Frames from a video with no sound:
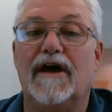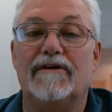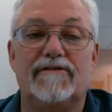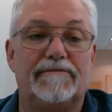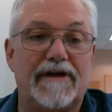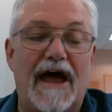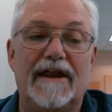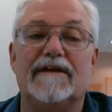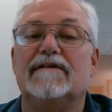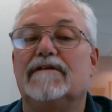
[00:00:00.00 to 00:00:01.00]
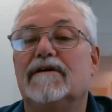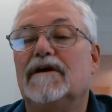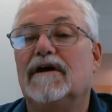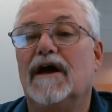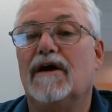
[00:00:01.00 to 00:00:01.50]
subsided
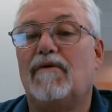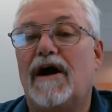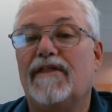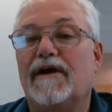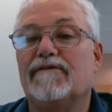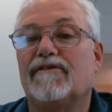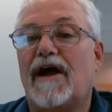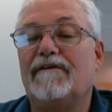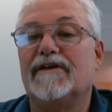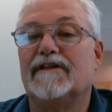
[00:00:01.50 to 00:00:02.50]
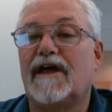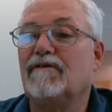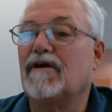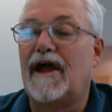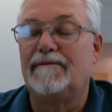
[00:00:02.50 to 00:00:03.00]
while they were driving it. They
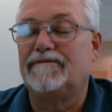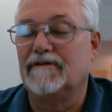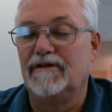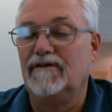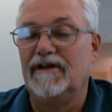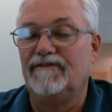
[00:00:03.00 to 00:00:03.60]
were absolutely